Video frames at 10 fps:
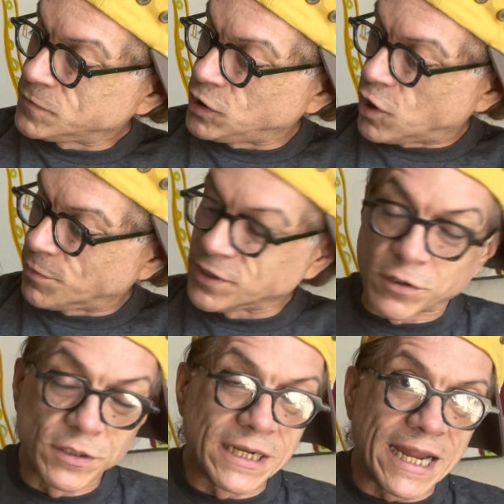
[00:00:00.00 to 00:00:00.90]
Army
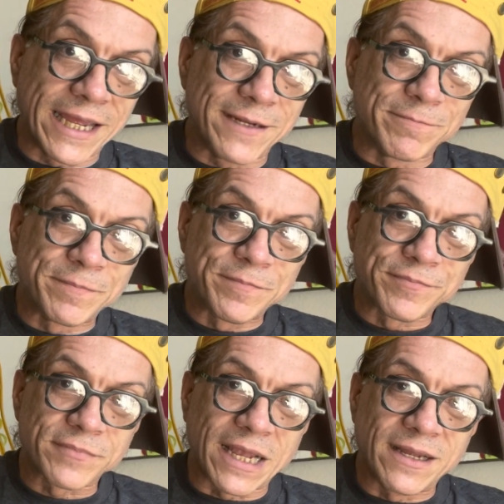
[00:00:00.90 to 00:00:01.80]
Golden Knight,
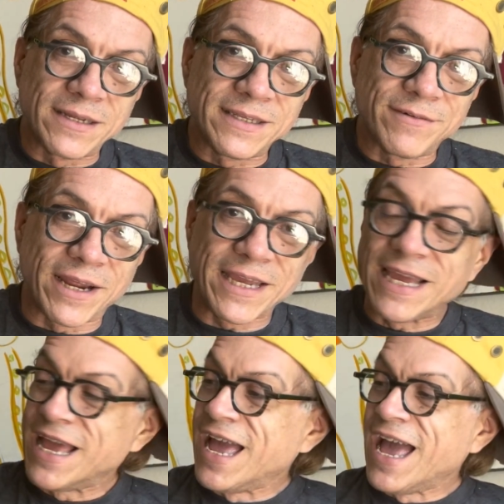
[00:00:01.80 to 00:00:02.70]
right?
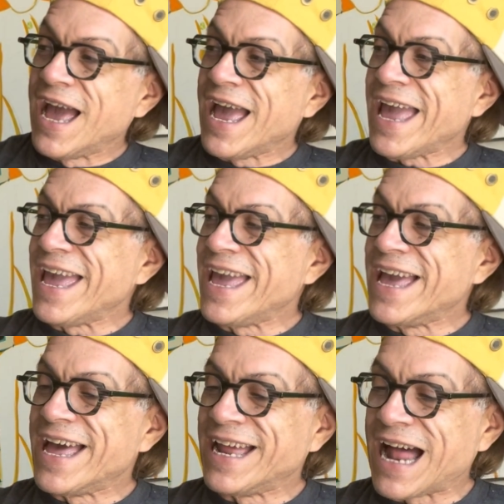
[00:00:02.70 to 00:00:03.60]

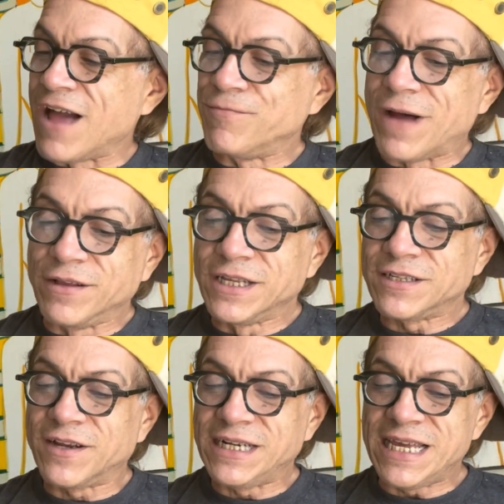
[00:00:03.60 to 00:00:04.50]
And I found this
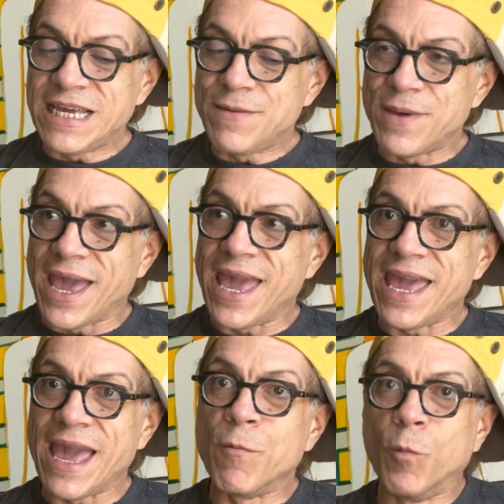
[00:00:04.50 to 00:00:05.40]
on
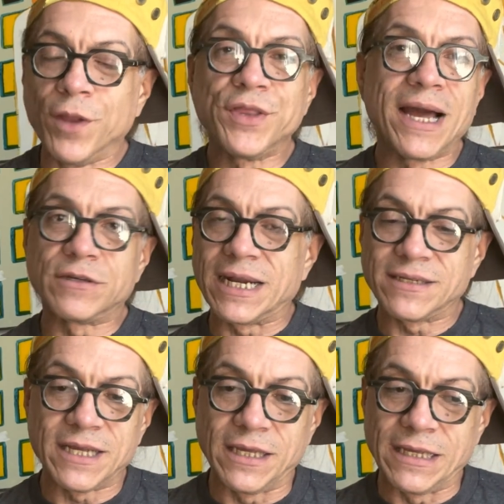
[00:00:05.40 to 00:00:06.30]
eBay, and one thing I've got to
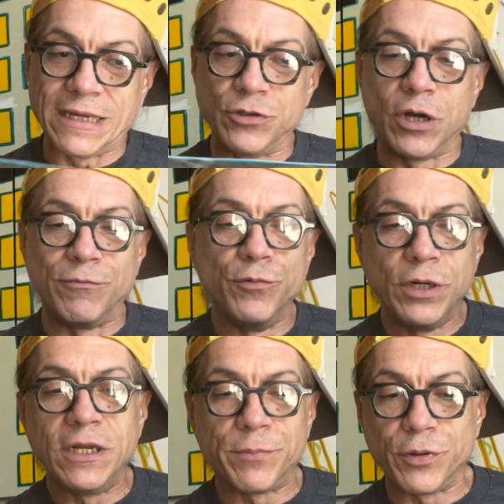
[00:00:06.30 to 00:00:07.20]
say, I
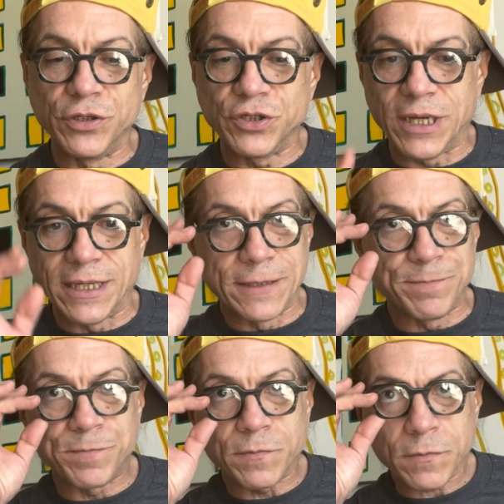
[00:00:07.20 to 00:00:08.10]
really appreciate it
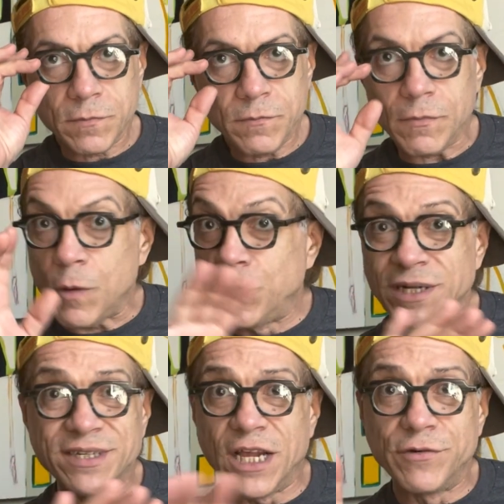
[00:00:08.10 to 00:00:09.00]
when
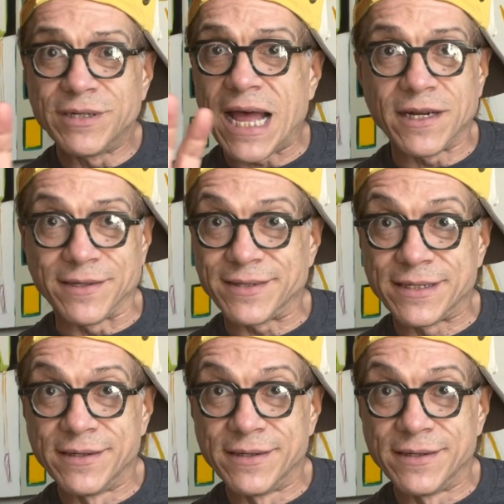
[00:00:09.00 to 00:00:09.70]
a seller is honest.